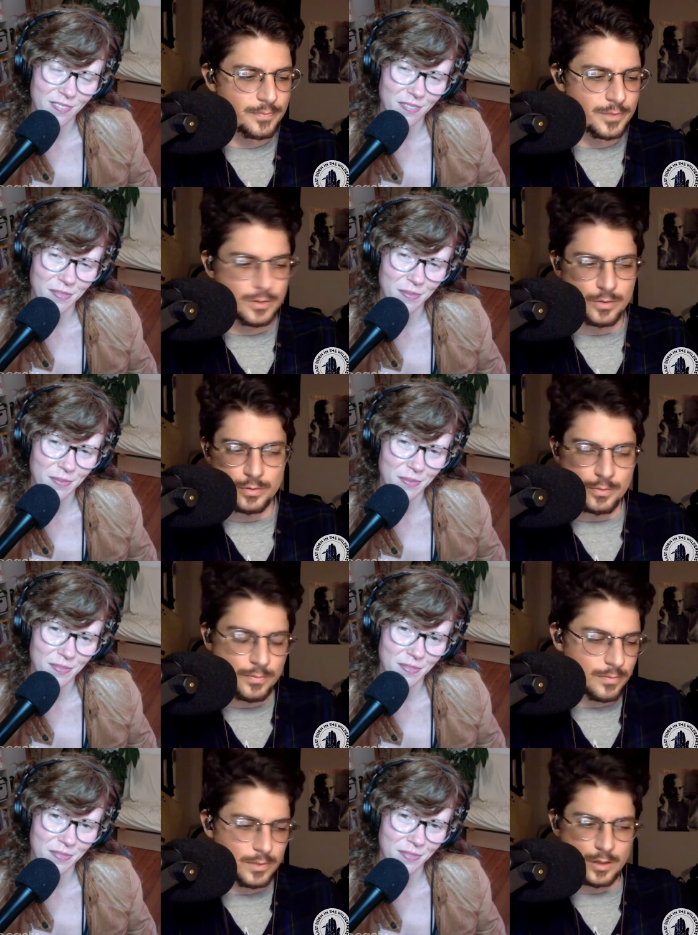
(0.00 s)
Speaker 1: to,
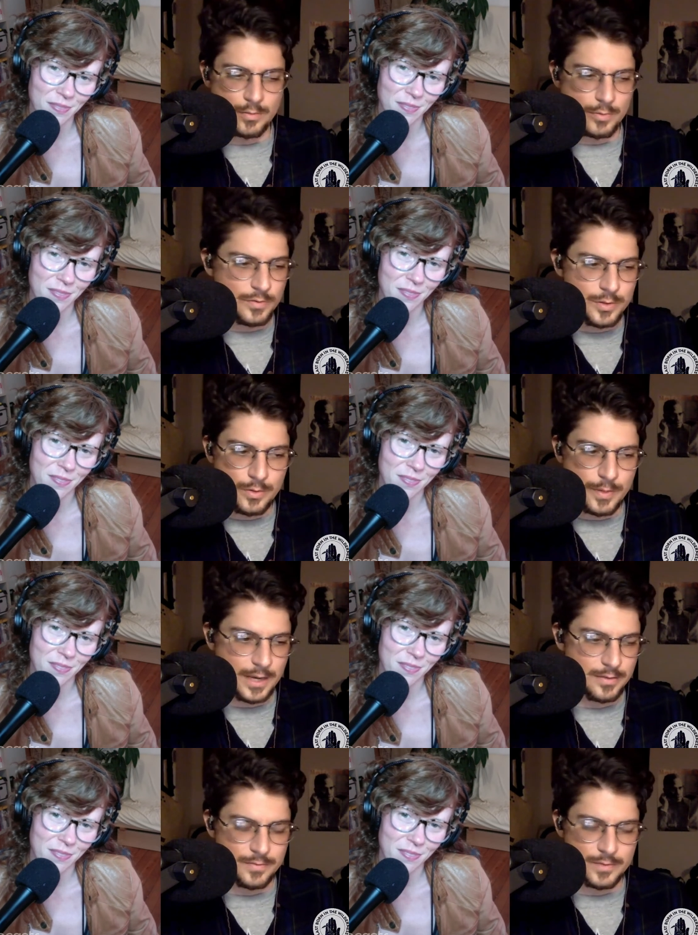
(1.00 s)
you know, move to a
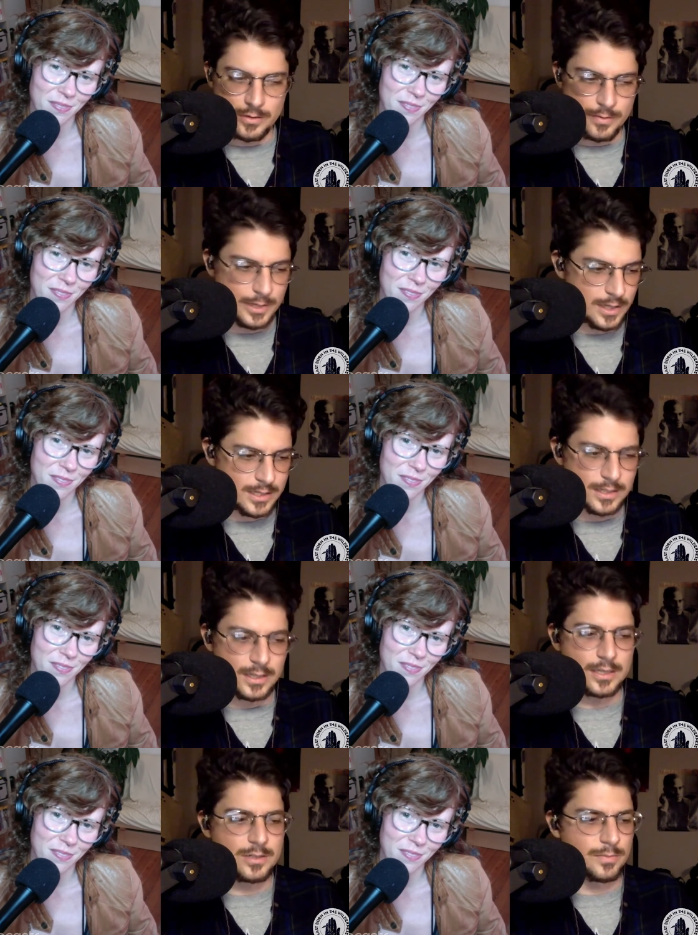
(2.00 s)
path of decriminalizing
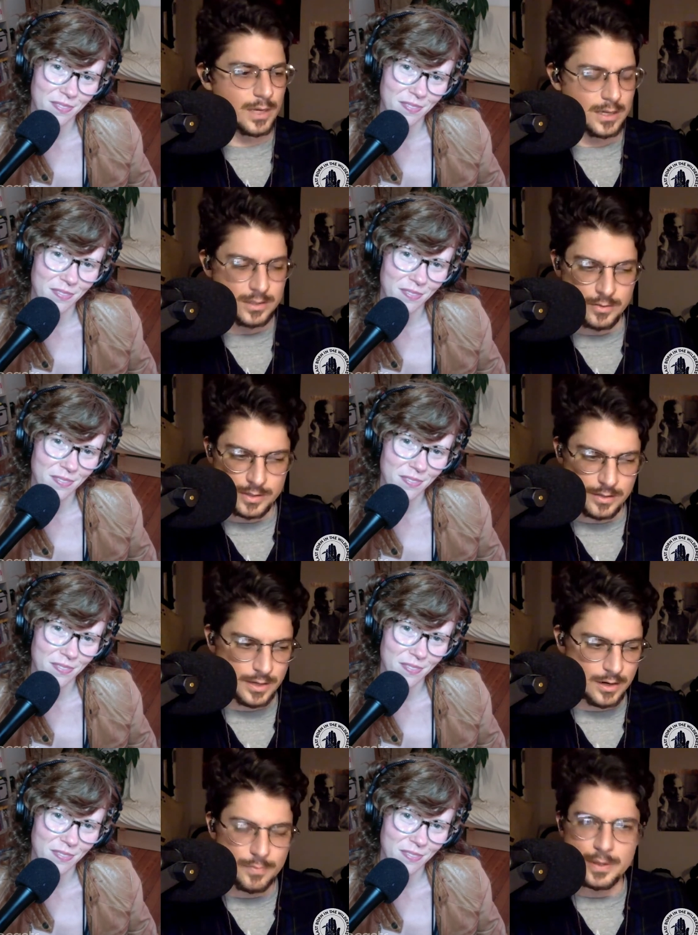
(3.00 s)
it, to make it so it's a
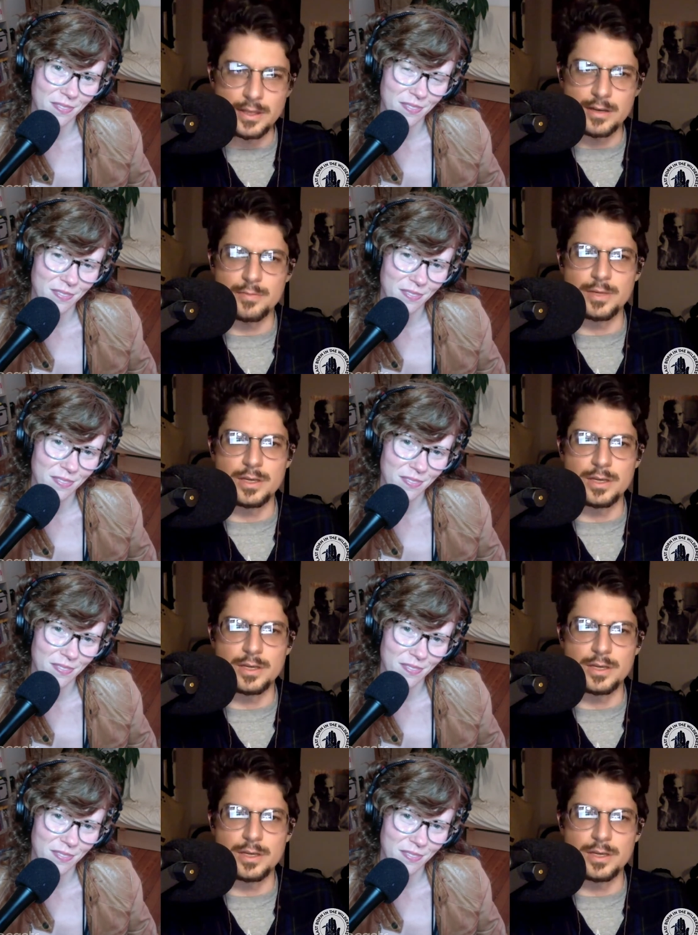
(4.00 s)
therapy that can be